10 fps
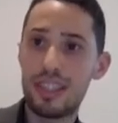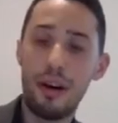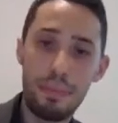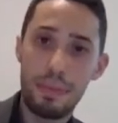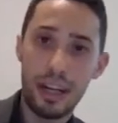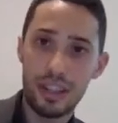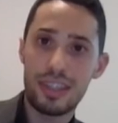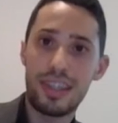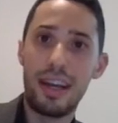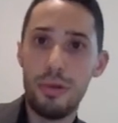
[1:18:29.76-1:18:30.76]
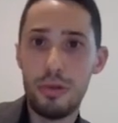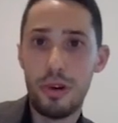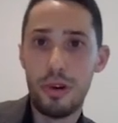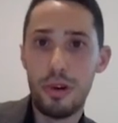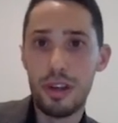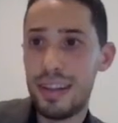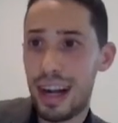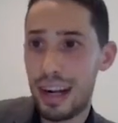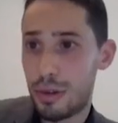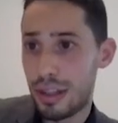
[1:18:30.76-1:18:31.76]
stop by just saying we want to
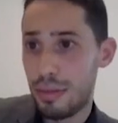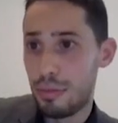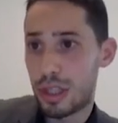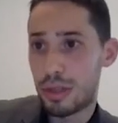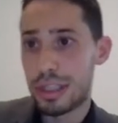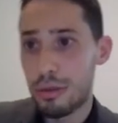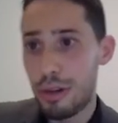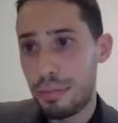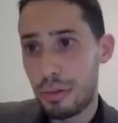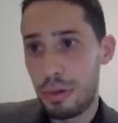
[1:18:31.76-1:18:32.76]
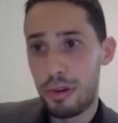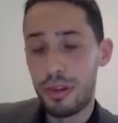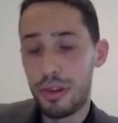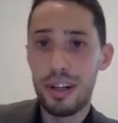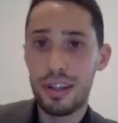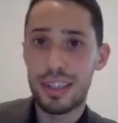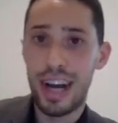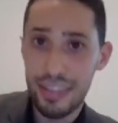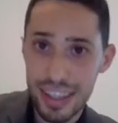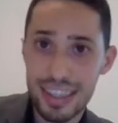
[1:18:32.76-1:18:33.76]
build an algorithm which works well, but we want to
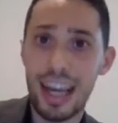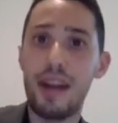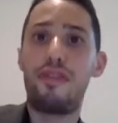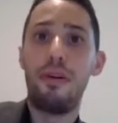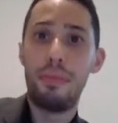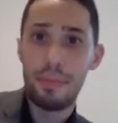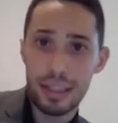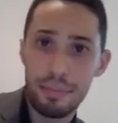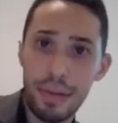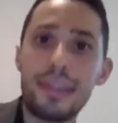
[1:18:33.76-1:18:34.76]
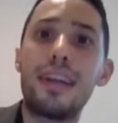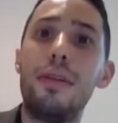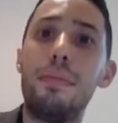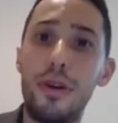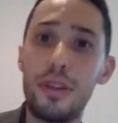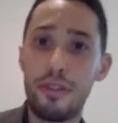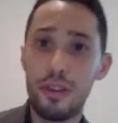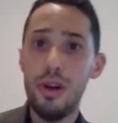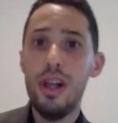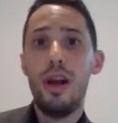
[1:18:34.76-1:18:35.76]
also understand from a mathematical point of
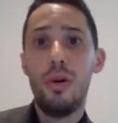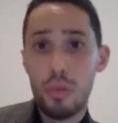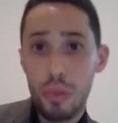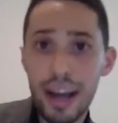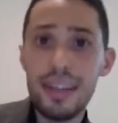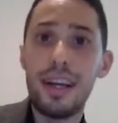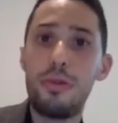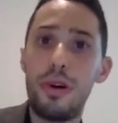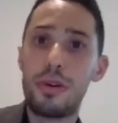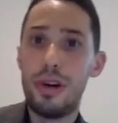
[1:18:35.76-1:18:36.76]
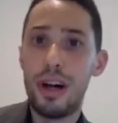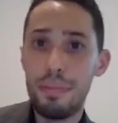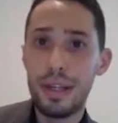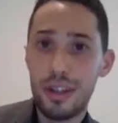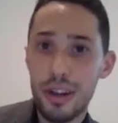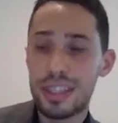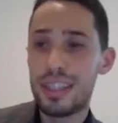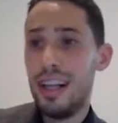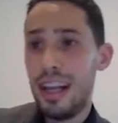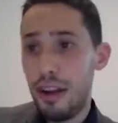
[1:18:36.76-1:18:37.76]
view why they work well, because
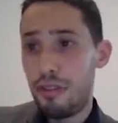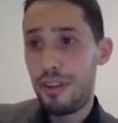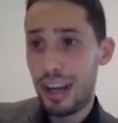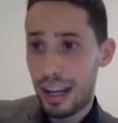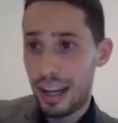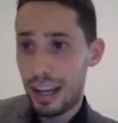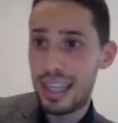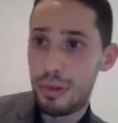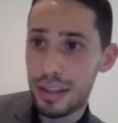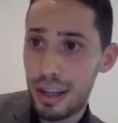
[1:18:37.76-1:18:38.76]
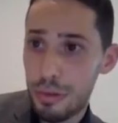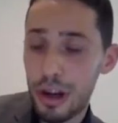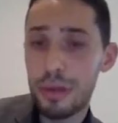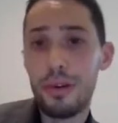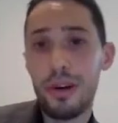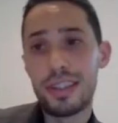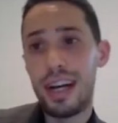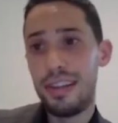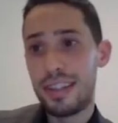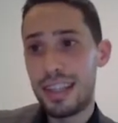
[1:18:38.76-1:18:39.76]
if we understand what they work, we
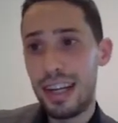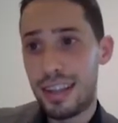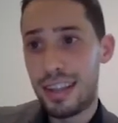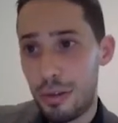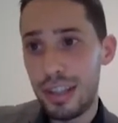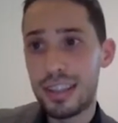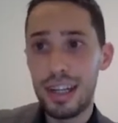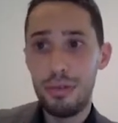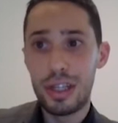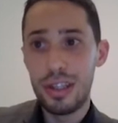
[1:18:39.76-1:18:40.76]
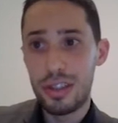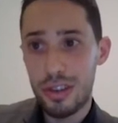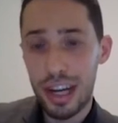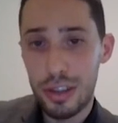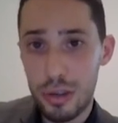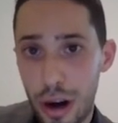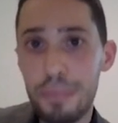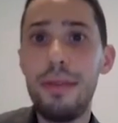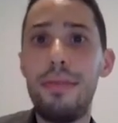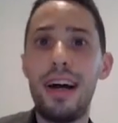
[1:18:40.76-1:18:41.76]
also understand their risk, and we can try to
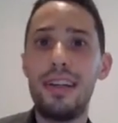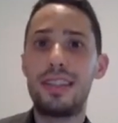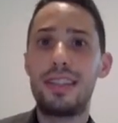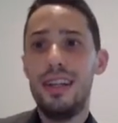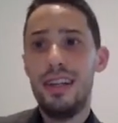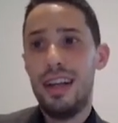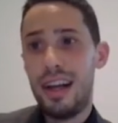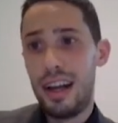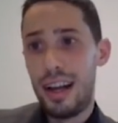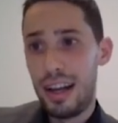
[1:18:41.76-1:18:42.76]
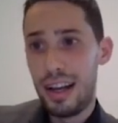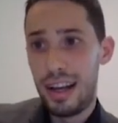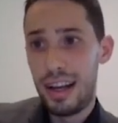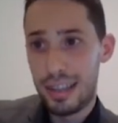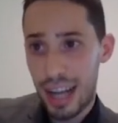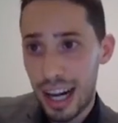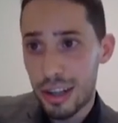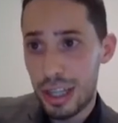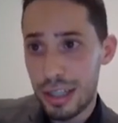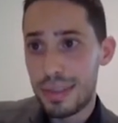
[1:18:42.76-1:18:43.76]
optimize the
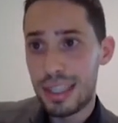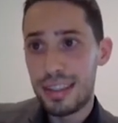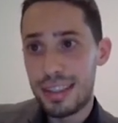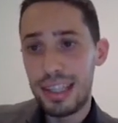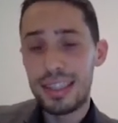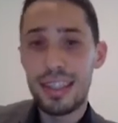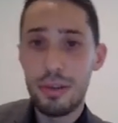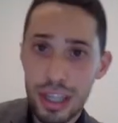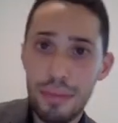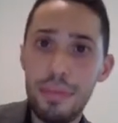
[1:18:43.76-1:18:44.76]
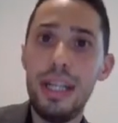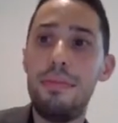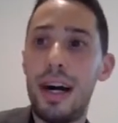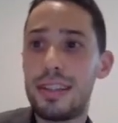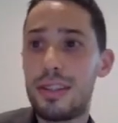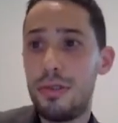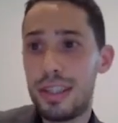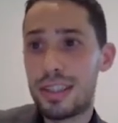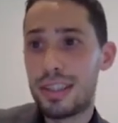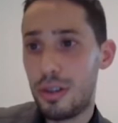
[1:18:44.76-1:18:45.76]
algorithms in the sense that we can minimize the
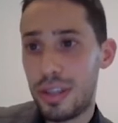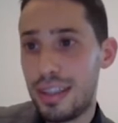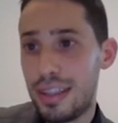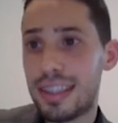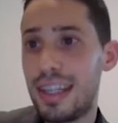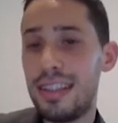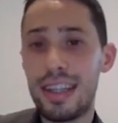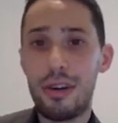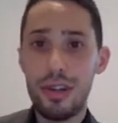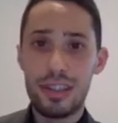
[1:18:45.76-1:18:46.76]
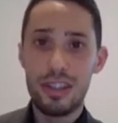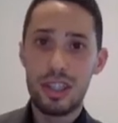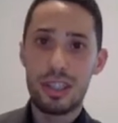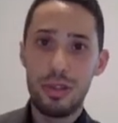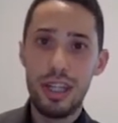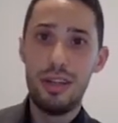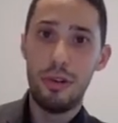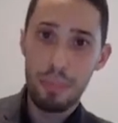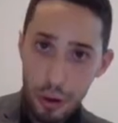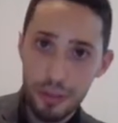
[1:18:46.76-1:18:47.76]
risk. So in that sense, our research is really
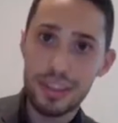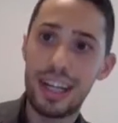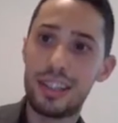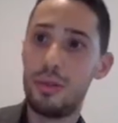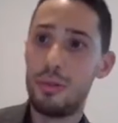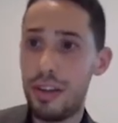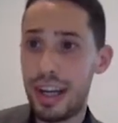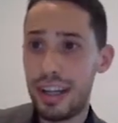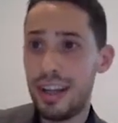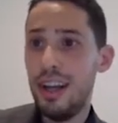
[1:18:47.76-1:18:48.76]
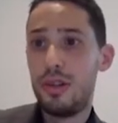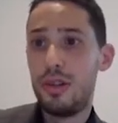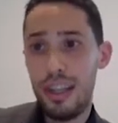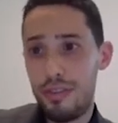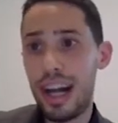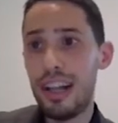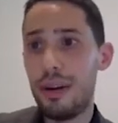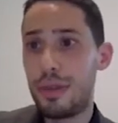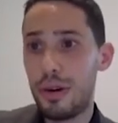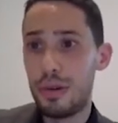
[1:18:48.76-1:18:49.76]
both sides. On the one hand, to
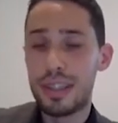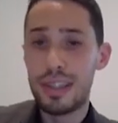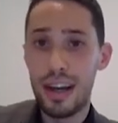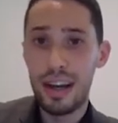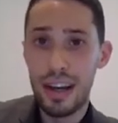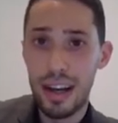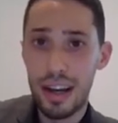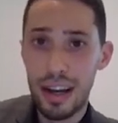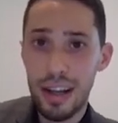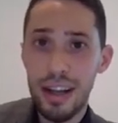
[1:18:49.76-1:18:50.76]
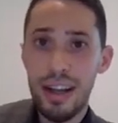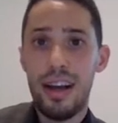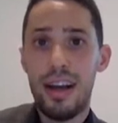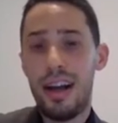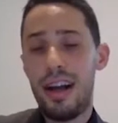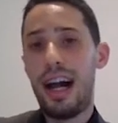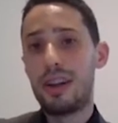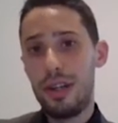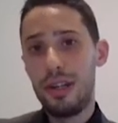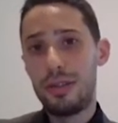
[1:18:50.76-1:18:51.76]
develop those
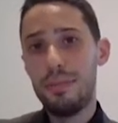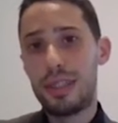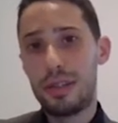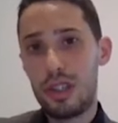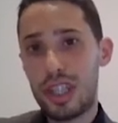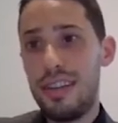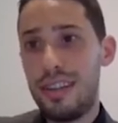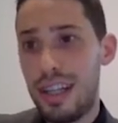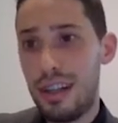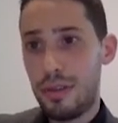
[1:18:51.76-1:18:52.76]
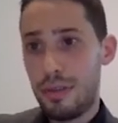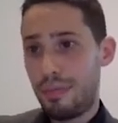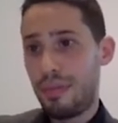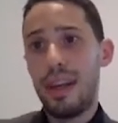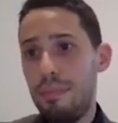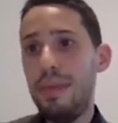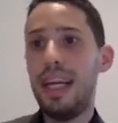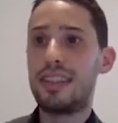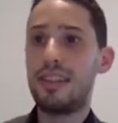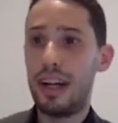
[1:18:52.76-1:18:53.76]
algorithms which can deal, me
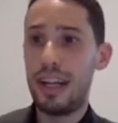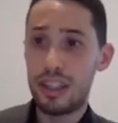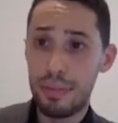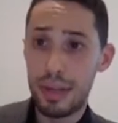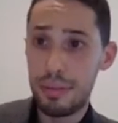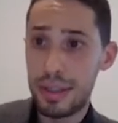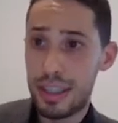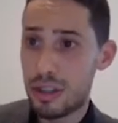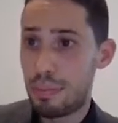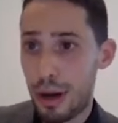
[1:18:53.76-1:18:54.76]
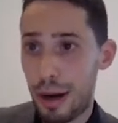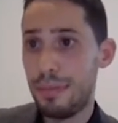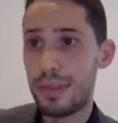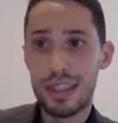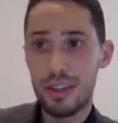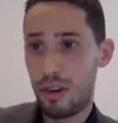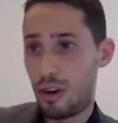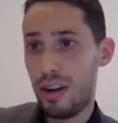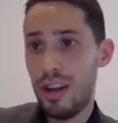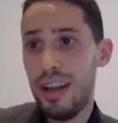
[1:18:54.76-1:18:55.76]
as a financial mathematician, problems,
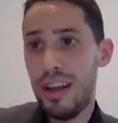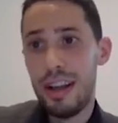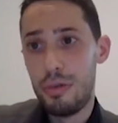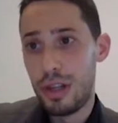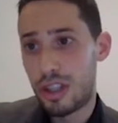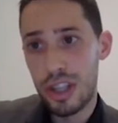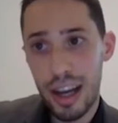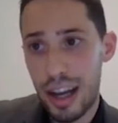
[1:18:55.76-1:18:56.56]
or which